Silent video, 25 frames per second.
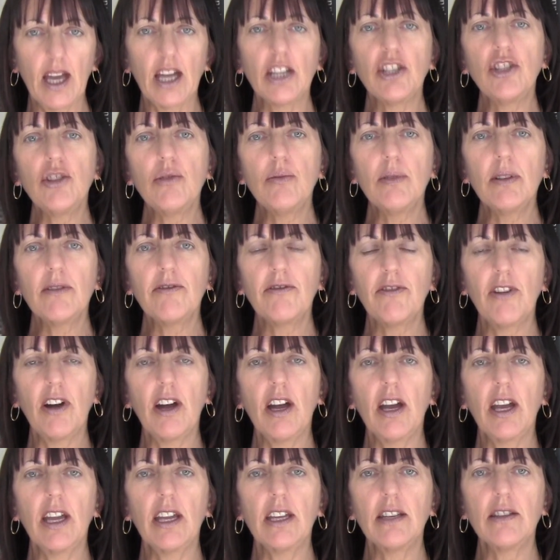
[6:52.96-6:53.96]
And you will
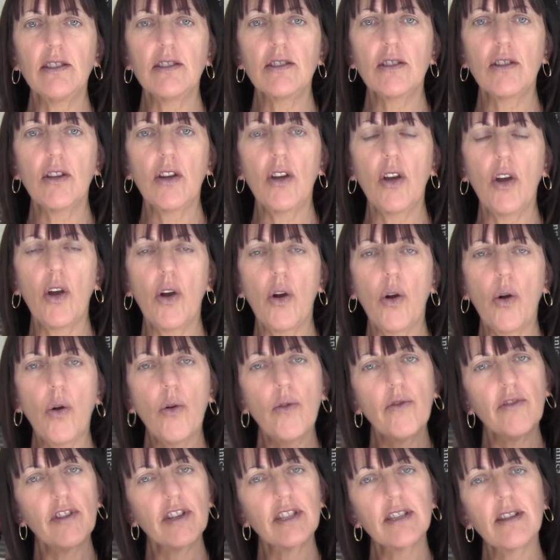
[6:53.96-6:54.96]
find
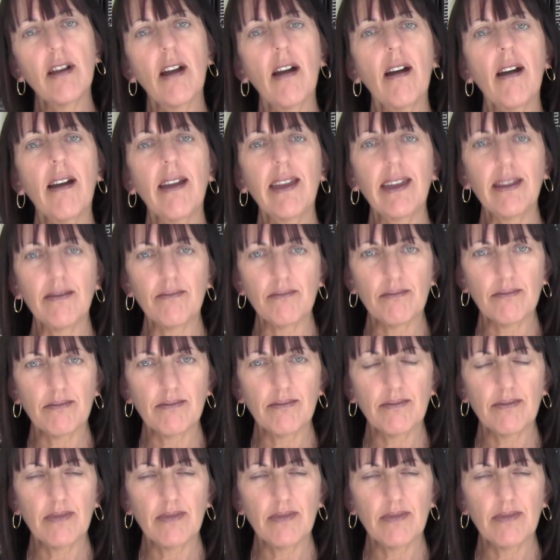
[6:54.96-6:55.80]
over time